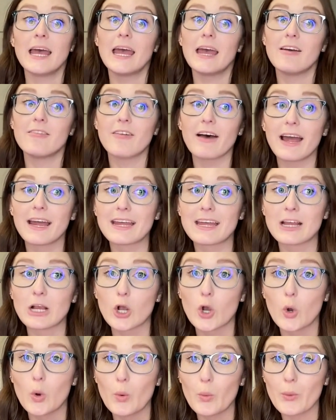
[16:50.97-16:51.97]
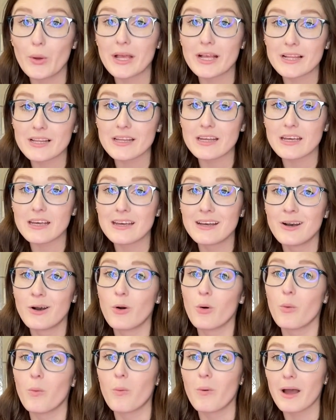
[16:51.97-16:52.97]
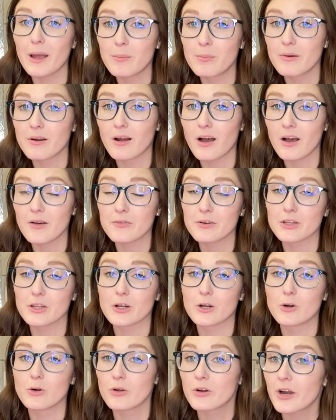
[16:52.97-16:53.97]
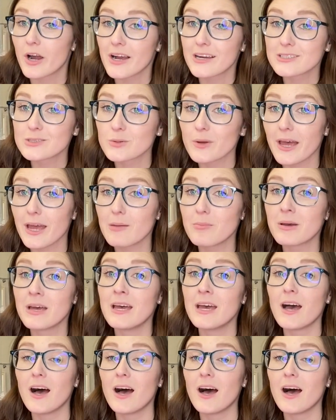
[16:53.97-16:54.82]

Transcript: if I can quickly wipe it off with a Clorox wipe,